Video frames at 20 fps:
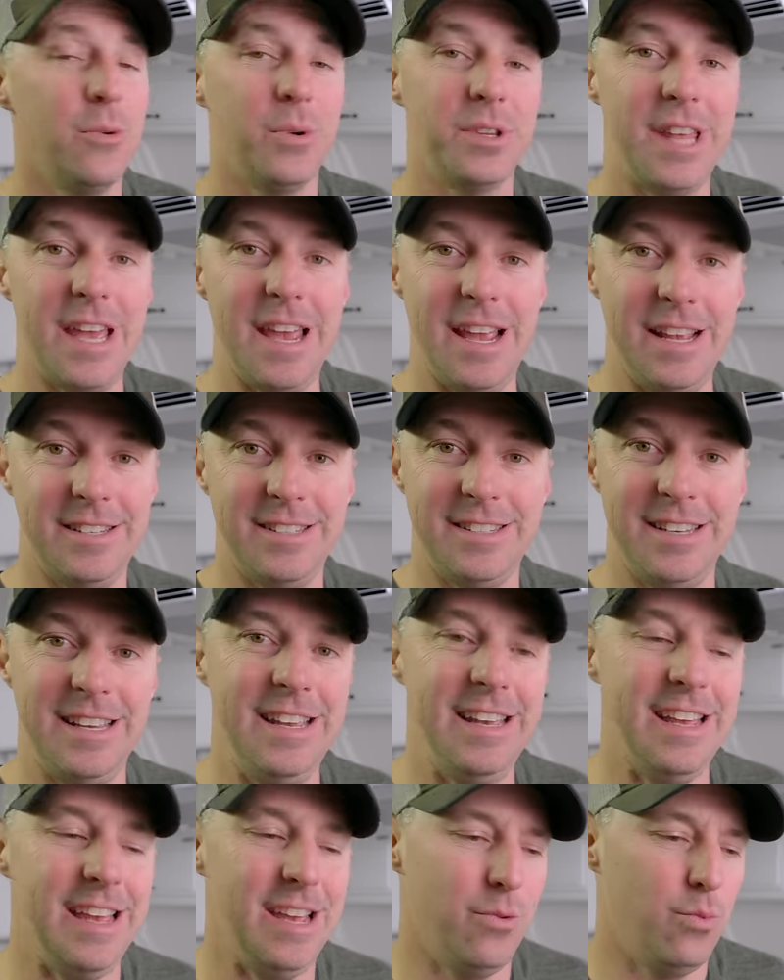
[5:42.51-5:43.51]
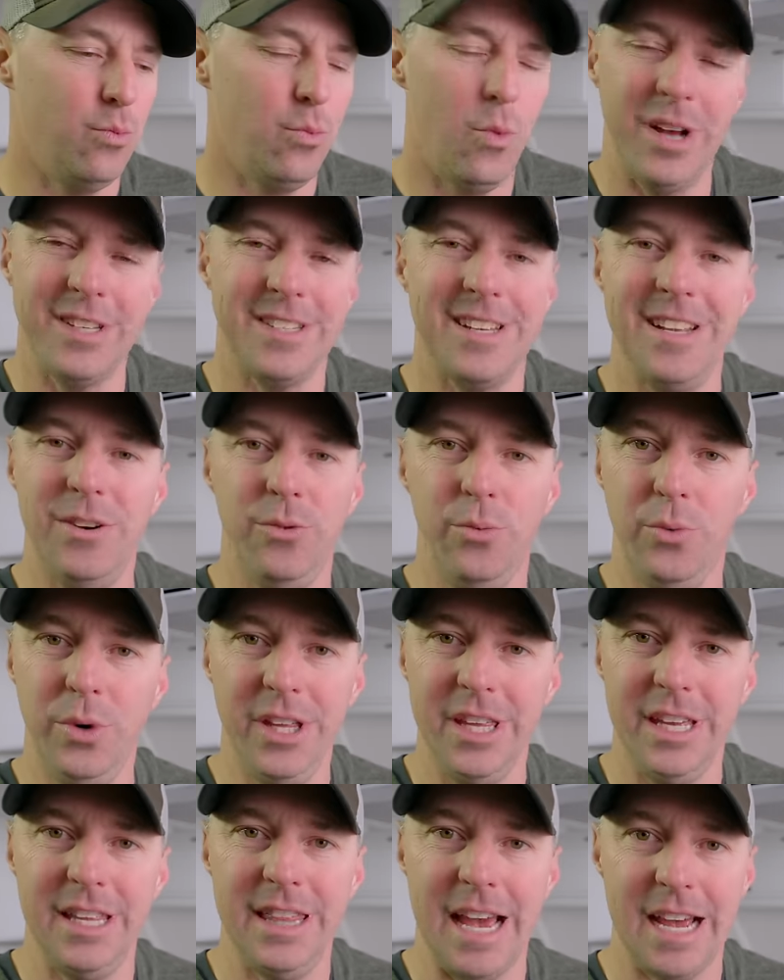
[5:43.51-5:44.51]
with the AC, it wasn't
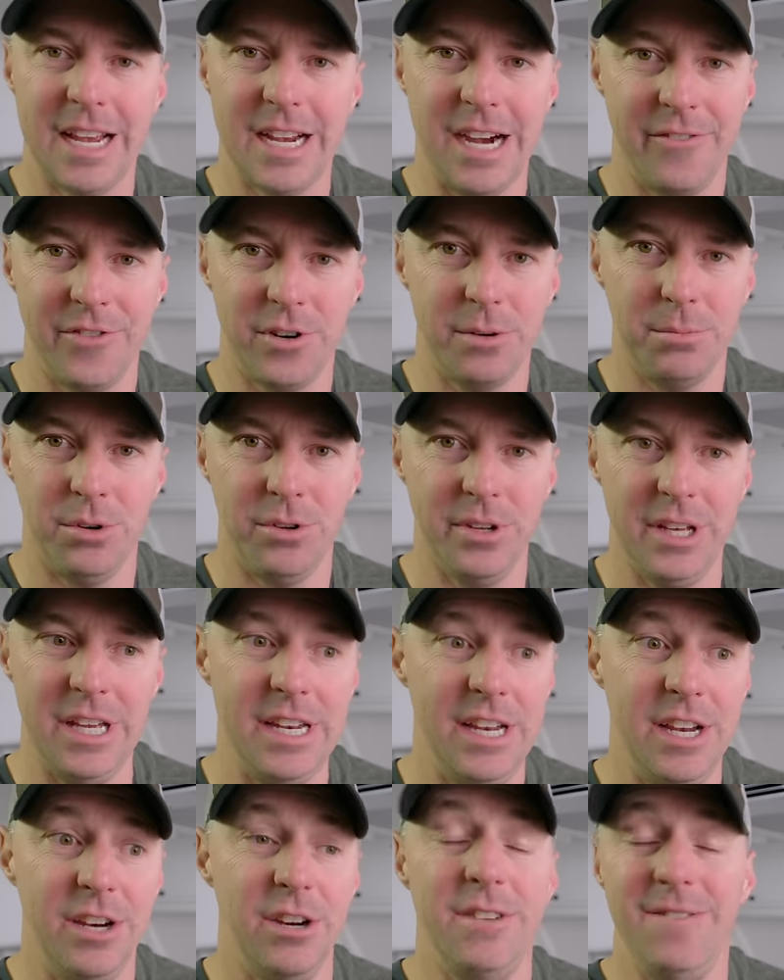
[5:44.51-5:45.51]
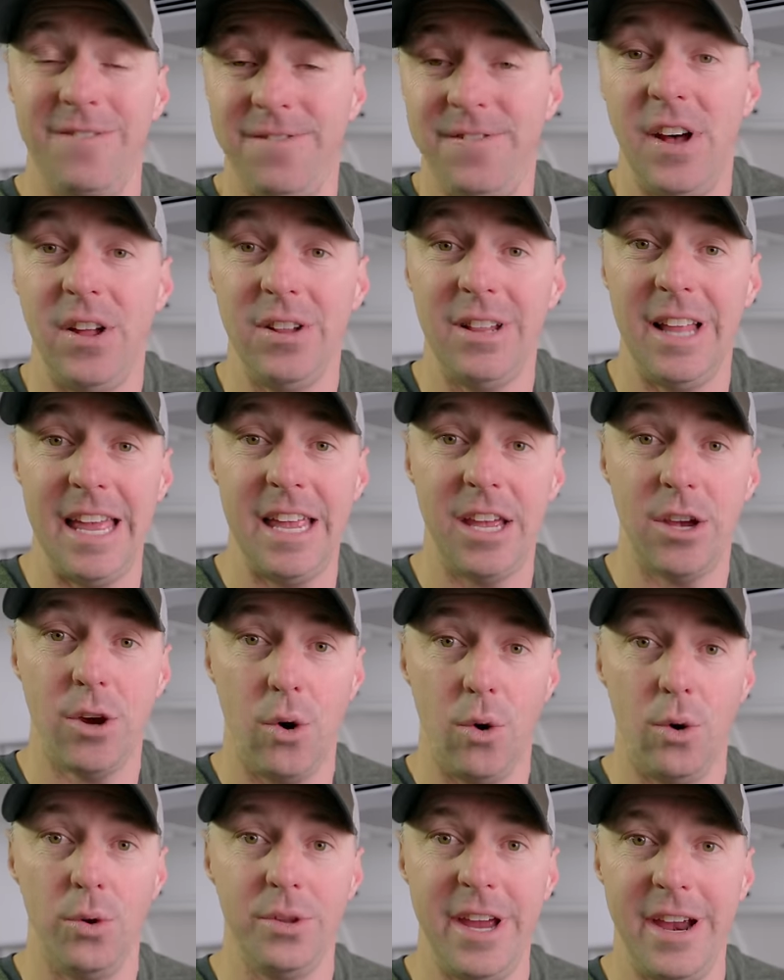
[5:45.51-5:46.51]
really that comfortable in here. It felt like
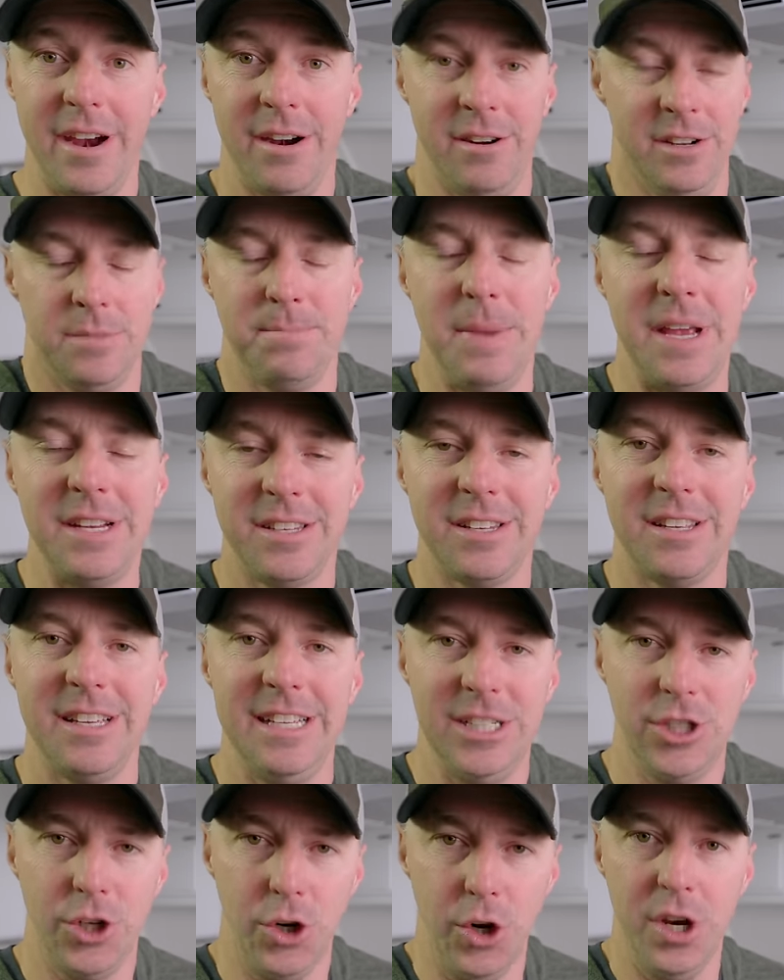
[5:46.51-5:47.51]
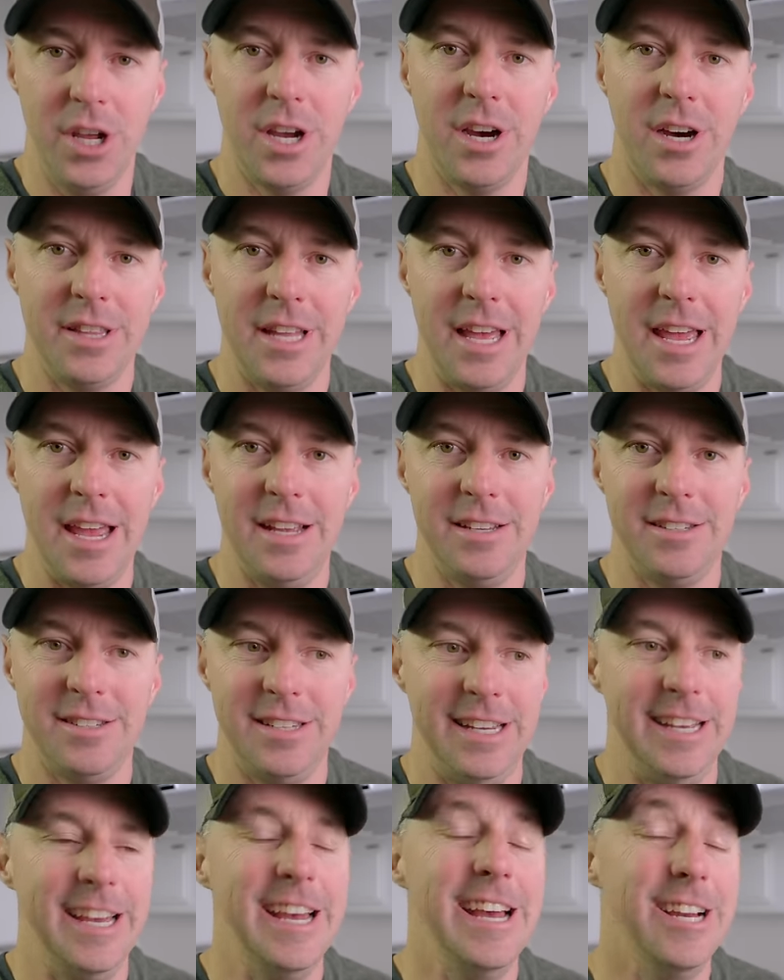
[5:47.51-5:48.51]
cold air. It's basically turning on the
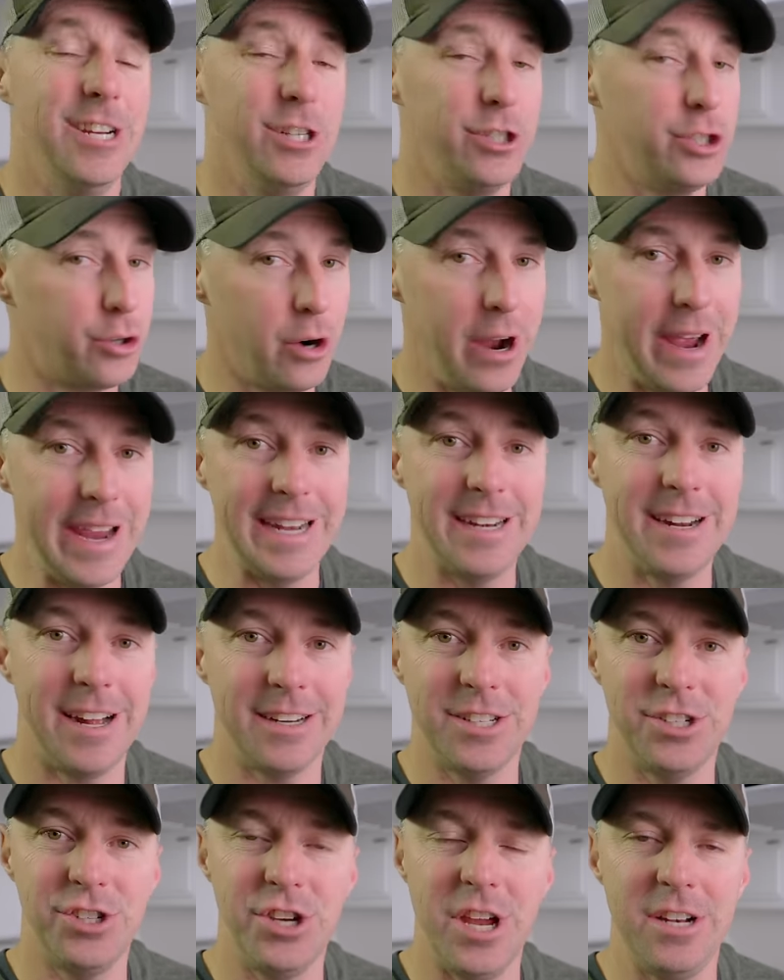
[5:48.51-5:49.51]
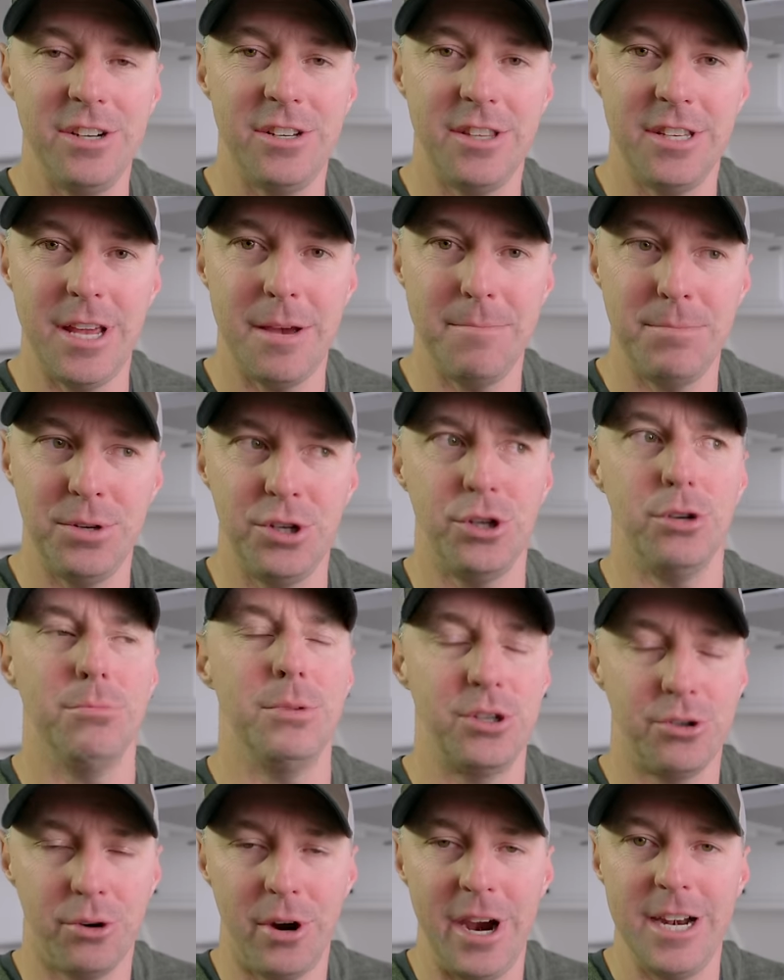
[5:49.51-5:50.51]
AC, trying not to change the temperature,
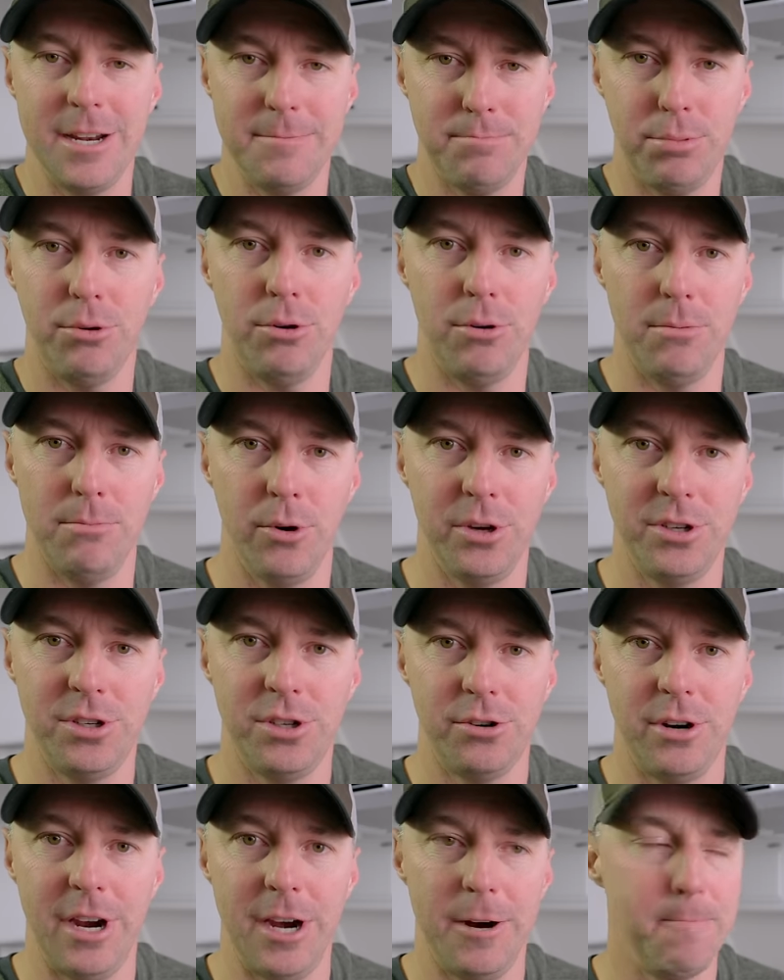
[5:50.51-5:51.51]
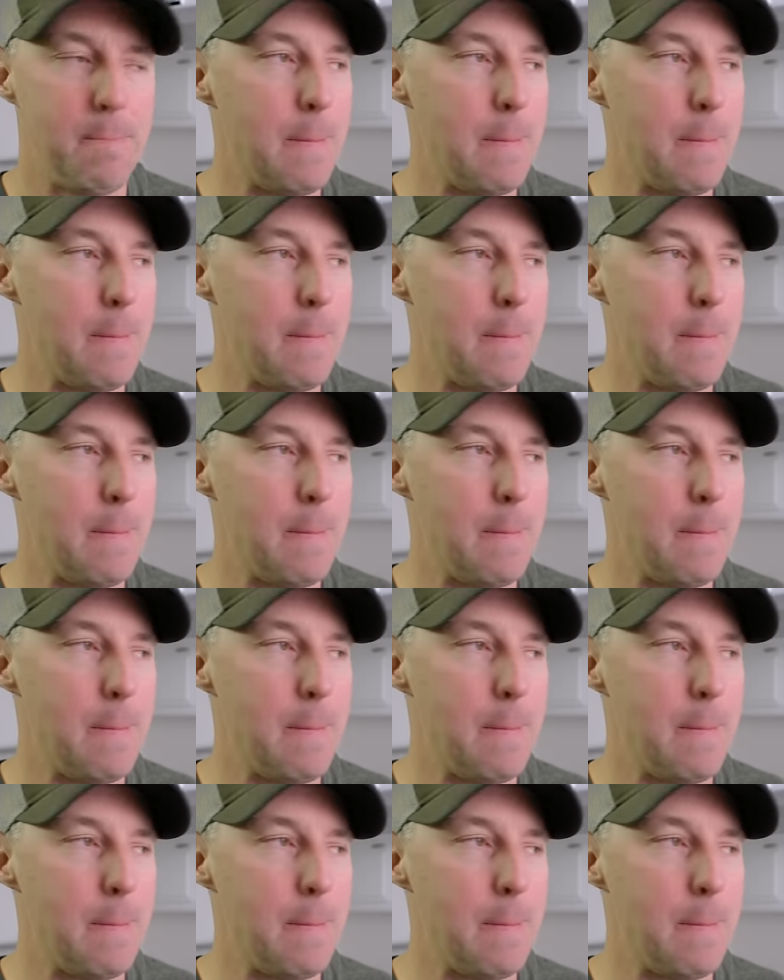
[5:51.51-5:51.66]
but trying to pull moisture out.